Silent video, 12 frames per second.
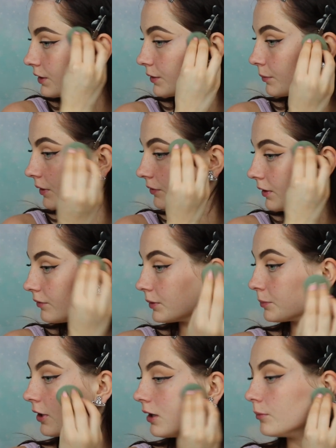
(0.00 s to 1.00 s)
this is my
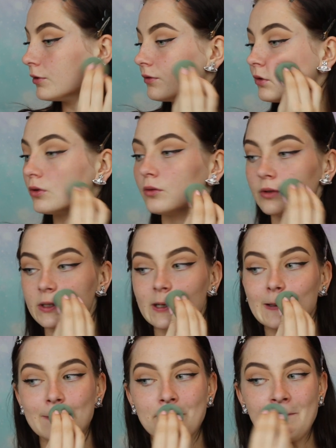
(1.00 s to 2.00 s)
favorite primer of all
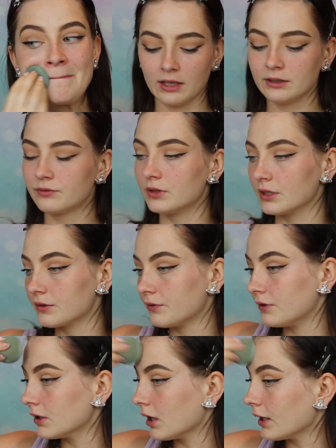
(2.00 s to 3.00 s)
time. It kind of
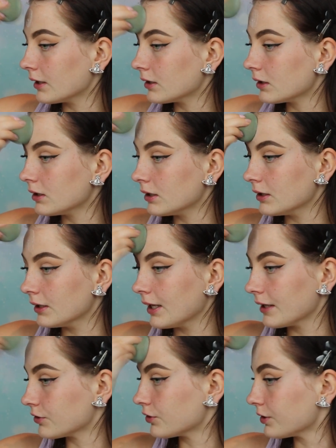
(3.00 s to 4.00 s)
does feel like
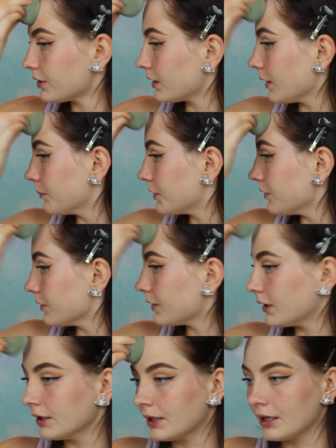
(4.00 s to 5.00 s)
an extra step to your
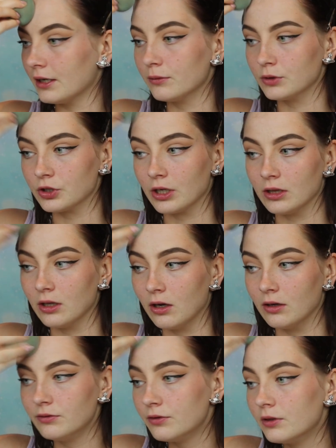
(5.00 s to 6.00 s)
skincare, which I
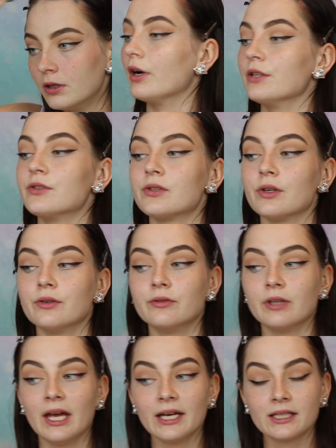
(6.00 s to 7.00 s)
love. Alright, so
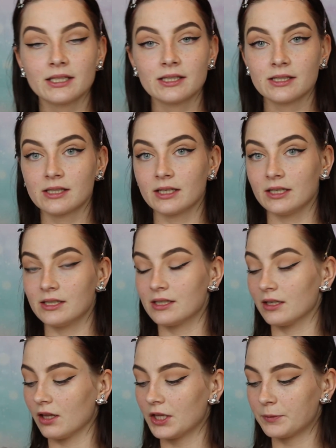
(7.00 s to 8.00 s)
next
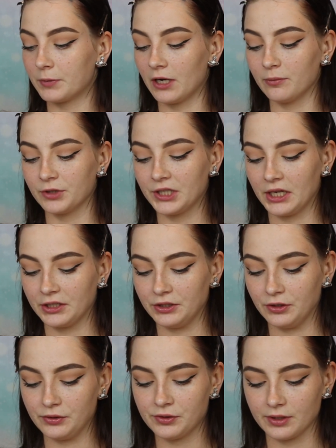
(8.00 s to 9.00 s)
is another primer that I
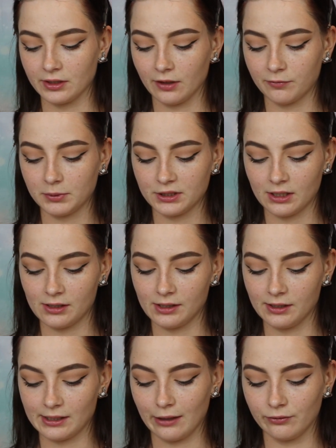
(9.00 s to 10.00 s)
use, and I've been
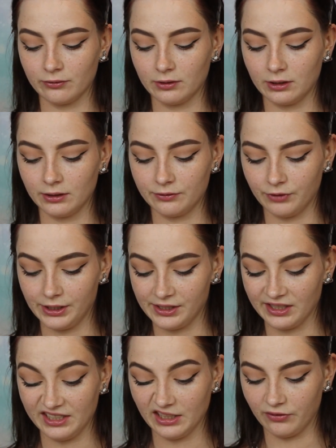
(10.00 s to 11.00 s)
testing this out
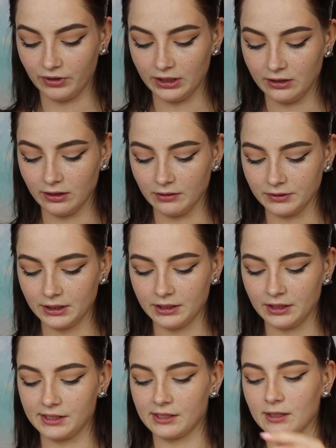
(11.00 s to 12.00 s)
recently and I really love
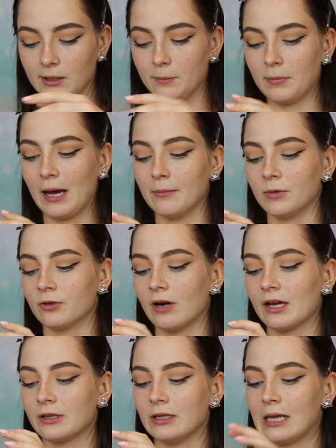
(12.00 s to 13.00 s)
it. It's the
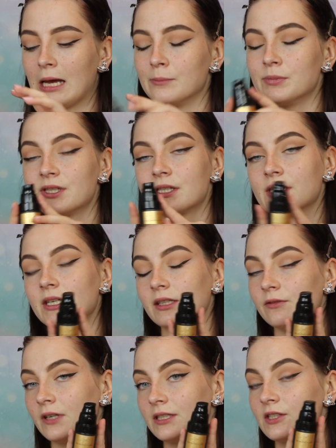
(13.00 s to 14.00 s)
Mcgrath Lab
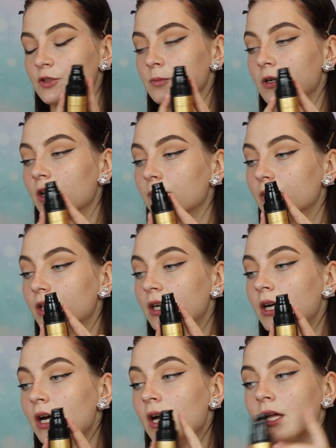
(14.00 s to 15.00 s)
Skin Fetish
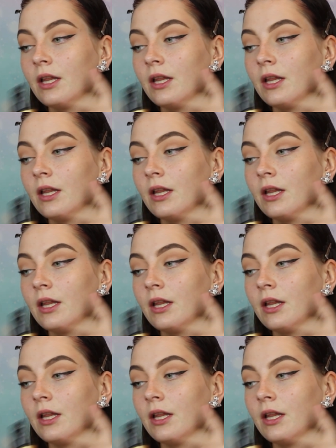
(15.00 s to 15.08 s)
Primer.